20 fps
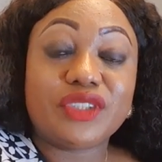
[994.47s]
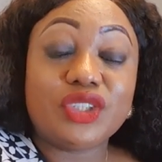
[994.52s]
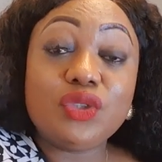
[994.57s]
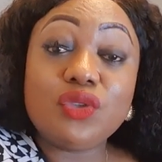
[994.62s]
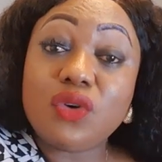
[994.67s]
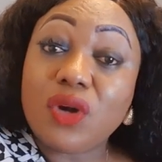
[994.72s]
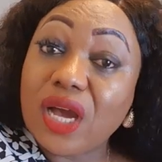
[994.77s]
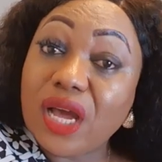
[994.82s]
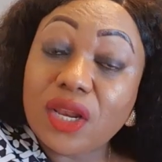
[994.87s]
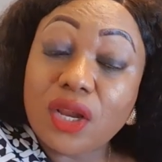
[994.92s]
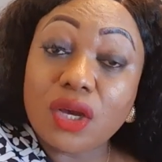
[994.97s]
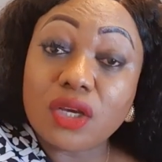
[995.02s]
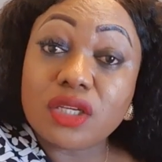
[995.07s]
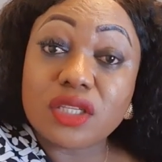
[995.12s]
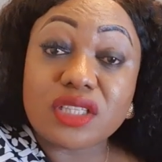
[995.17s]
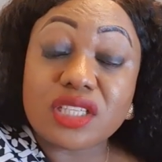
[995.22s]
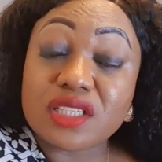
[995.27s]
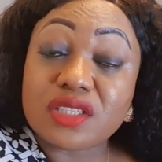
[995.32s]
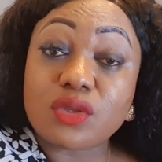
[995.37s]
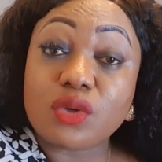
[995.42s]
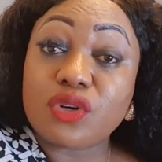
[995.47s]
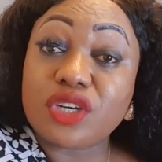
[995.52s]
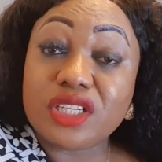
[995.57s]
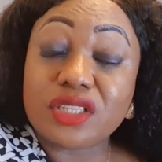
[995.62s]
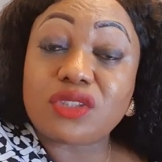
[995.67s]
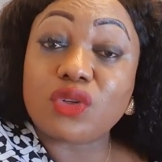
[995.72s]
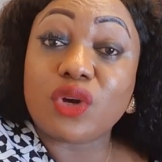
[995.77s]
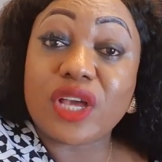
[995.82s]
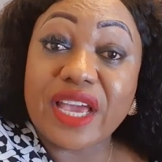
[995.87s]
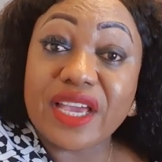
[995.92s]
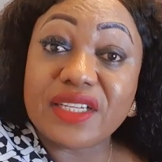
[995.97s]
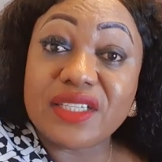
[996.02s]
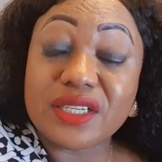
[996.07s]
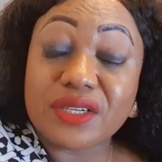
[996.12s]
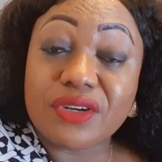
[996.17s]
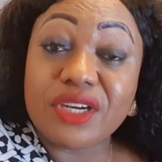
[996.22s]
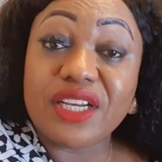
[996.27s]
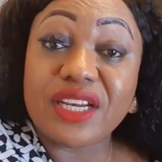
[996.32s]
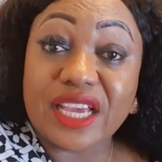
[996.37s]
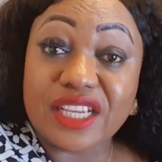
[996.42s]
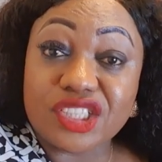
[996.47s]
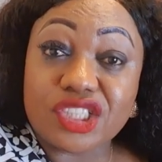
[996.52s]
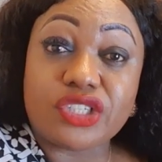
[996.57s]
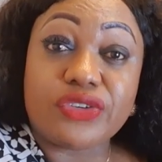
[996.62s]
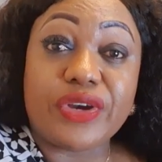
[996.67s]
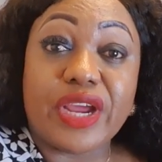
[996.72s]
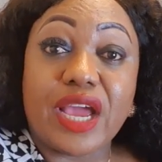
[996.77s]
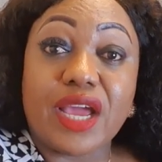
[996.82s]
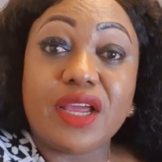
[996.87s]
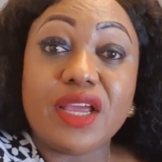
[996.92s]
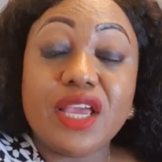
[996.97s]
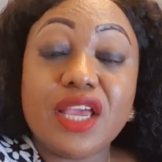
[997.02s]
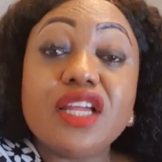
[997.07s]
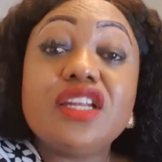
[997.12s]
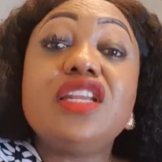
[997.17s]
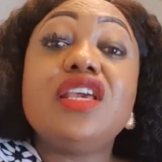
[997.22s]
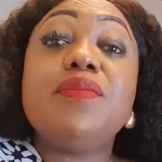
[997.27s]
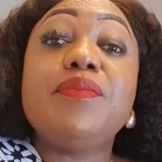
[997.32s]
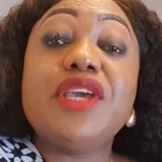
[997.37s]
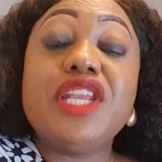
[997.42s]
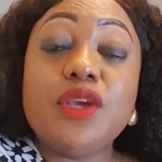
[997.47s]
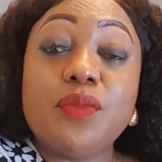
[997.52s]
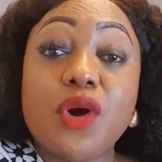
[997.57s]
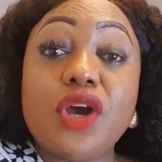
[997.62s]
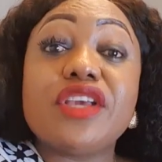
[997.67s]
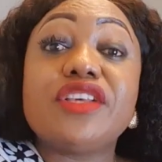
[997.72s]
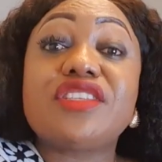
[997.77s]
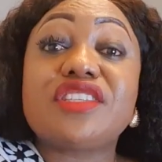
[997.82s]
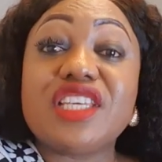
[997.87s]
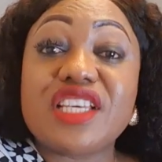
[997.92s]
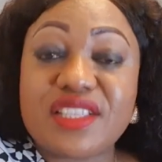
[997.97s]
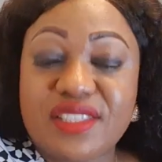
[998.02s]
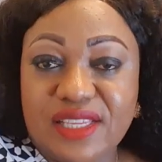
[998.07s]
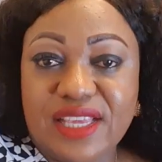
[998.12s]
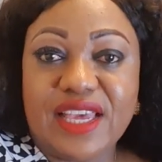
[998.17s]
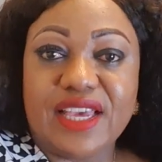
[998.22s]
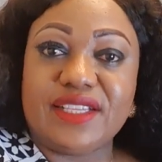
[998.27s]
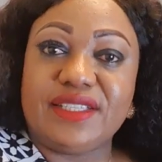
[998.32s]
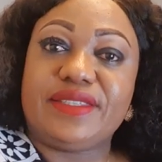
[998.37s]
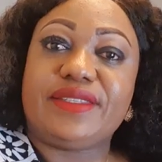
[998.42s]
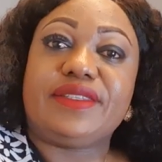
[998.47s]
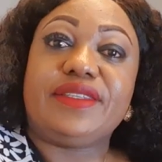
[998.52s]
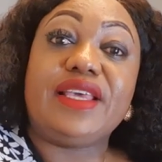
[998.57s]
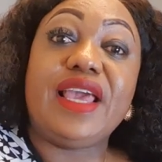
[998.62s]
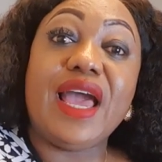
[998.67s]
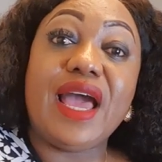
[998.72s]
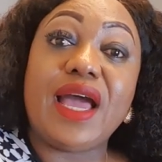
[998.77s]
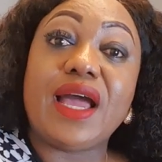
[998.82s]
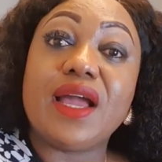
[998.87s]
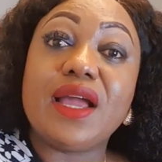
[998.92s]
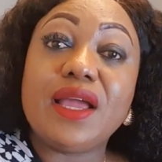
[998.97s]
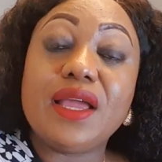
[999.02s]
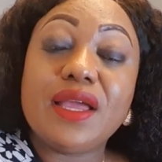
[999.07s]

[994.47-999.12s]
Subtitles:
You know how long it is to get a degree in Nigeria? The minimum is 6 years. Yeah.